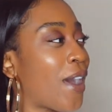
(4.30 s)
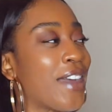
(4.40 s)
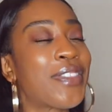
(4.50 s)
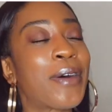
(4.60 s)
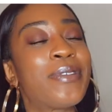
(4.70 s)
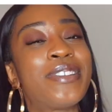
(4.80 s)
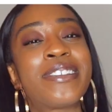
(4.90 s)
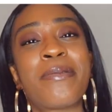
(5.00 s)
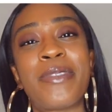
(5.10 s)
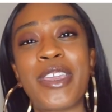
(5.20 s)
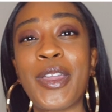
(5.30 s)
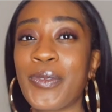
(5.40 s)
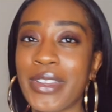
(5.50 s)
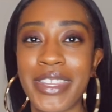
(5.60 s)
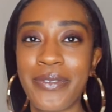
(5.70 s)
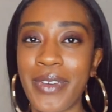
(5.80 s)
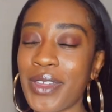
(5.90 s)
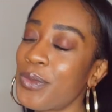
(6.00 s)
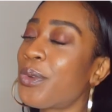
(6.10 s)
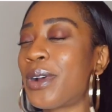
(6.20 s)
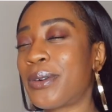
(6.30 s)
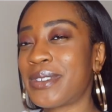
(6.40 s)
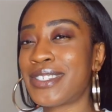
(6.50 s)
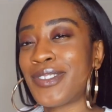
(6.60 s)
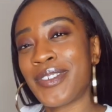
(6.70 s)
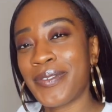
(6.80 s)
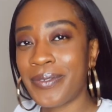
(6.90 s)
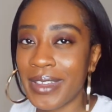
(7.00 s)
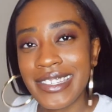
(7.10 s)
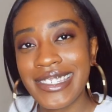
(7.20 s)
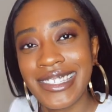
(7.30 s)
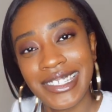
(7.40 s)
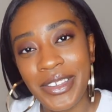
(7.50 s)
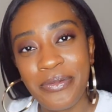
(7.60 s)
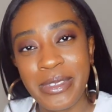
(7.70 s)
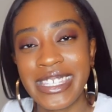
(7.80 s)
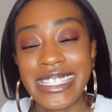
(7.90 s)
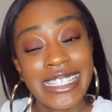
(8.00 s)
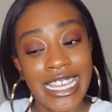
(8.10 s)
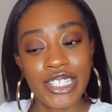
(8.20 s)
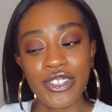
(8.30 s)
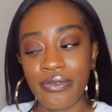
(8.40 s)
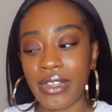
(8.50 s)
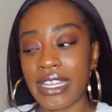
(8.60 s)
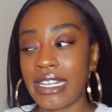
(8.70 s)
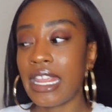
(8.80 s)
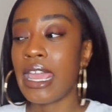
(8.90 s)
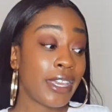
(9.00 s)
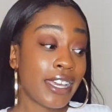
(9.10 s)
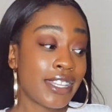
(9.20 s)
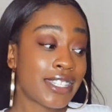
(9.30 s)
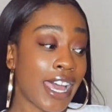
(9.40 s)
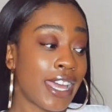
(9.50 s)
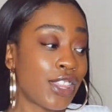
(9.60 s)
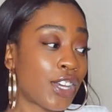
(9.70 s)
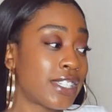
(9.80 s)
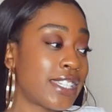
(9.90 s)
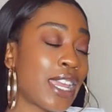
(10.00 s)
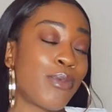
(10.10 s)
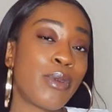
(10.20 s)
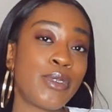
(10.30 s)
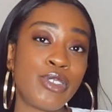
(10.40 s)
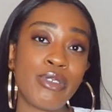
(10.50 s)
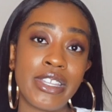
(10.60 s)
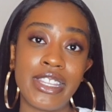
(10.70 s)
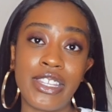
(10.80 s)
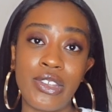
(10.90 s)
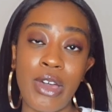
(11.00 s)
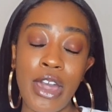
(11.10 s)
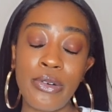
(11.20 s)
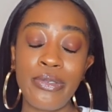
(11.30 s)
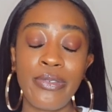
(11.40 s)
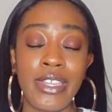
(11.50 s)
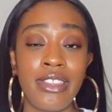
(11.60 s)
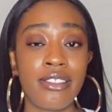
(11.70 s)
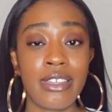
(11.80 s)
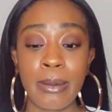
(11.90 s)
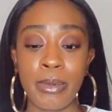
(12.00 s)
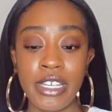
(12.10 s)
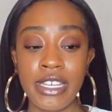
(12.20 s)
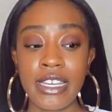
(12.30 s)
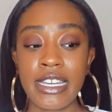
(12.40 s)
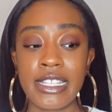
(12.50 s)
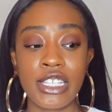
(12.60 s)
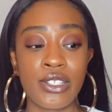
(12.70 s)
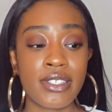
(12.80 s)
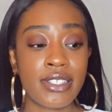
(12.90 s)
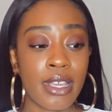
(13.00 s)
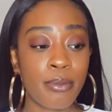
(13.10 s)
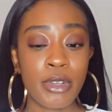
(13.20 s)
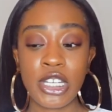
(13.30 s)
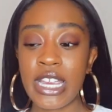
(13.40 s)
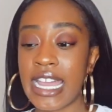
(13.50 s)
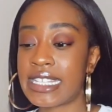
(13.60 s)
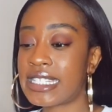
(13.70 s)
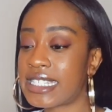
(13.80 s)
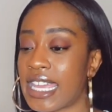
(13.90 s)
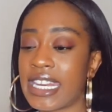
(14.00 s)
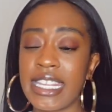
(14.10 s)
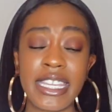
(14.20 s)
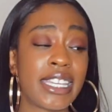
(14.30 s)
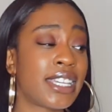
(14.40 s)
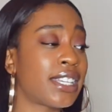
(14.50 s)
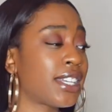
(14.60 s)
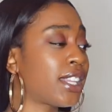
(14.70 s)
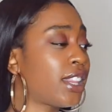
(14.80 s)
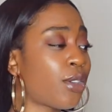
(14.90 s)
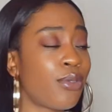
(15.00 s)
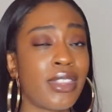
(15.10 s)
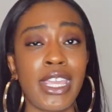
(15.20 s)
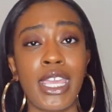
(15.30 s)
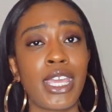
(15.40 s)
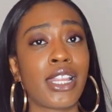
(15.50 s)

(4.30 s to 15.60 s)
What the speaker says: I thought we'd do something really fun. We're always doing fun stuff, but this is extra fun because I thought today we would do a little outfit lookbook, a little summer aesthetic clothing